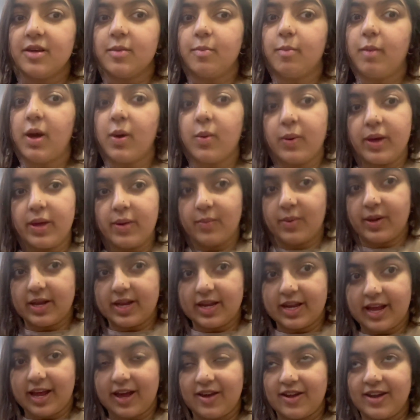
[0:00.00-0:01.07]
My weight went
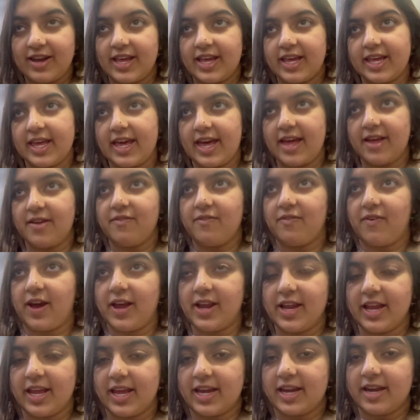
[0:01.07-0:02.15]
down again,
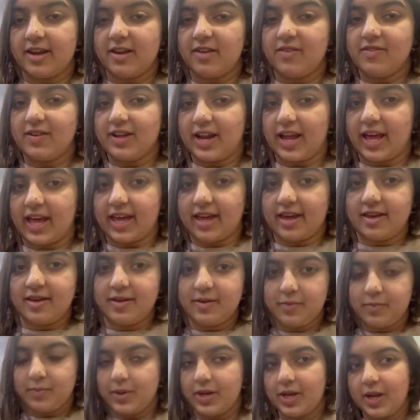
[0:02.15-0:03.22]
finally in another like
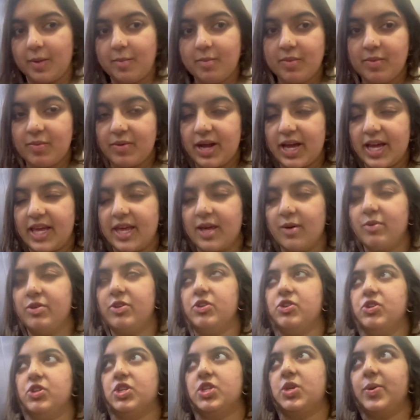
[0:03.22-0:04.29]
number bracket, which
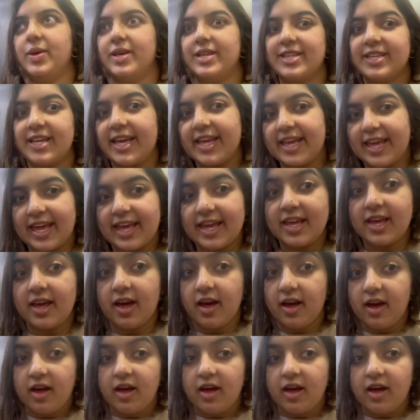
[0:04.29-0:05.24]
is so exciting.